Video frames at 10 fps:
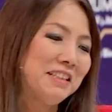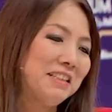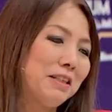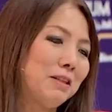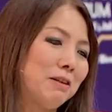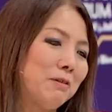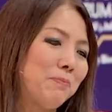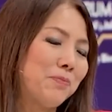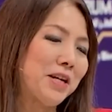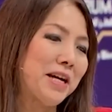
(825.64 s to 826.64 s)

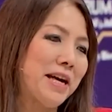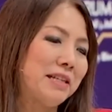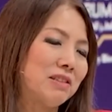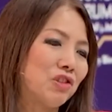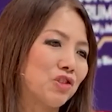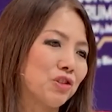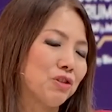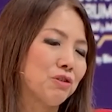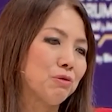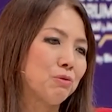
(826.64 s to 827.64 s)
And
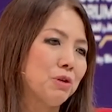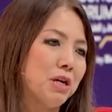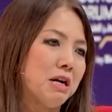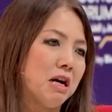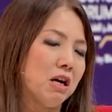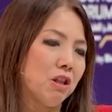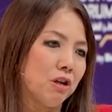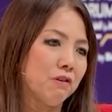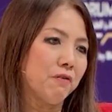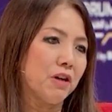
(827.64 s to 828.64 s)
so a
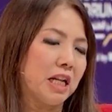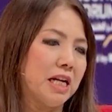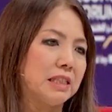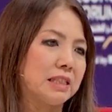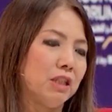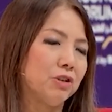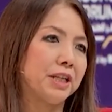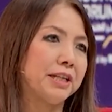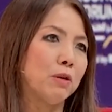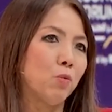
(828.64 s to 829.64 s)
lot of our clients are
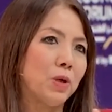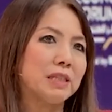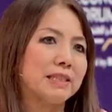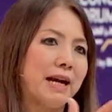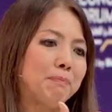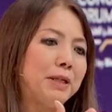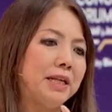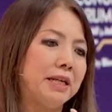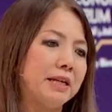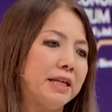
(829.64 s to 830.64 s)
looking at what's
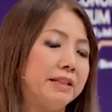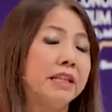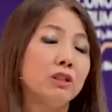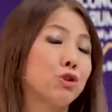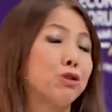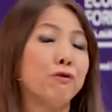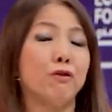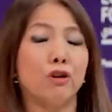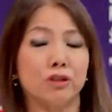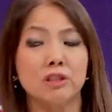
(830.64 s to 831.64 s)
happening in Industry
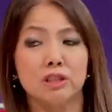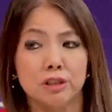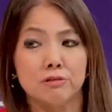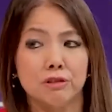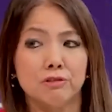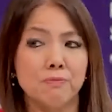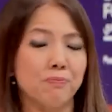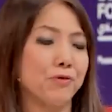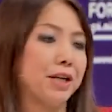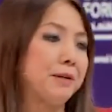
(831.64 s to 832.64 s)
4.0,
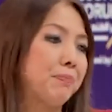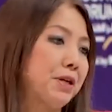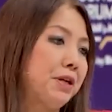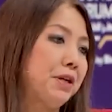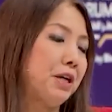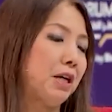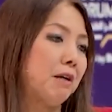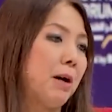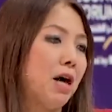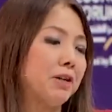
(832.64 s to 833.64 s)
right?
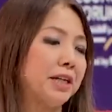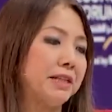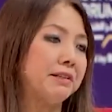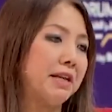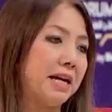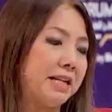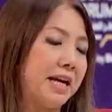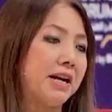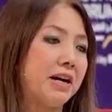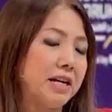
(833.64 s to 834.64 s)
How can an
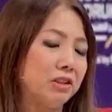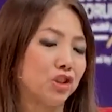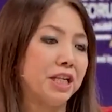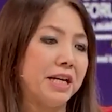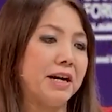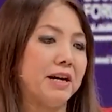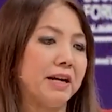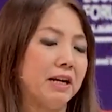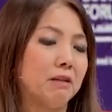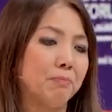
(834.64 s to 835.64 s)
AI and Gen AI
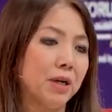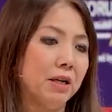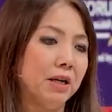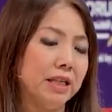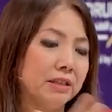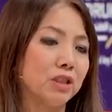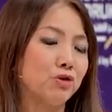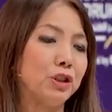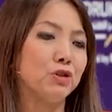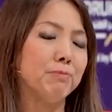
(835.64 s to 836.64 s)
help
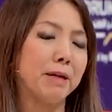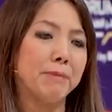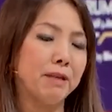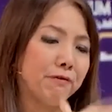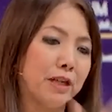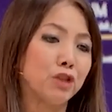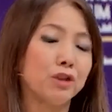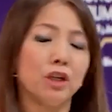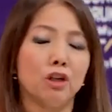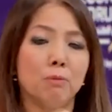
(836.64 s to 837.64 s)
industry to make
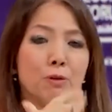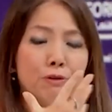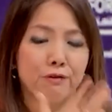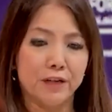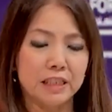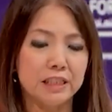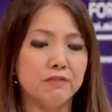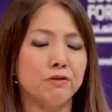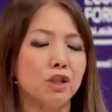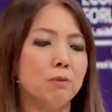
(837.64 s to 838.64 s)
manufacturing a lot more
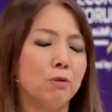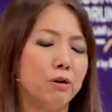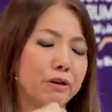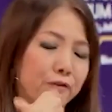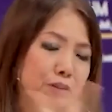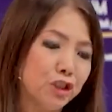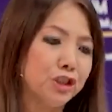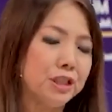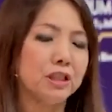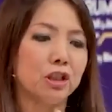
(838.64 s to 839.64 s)
effective, a lot more
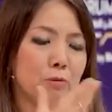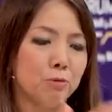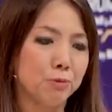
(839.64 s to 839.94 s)
efficient, a lot more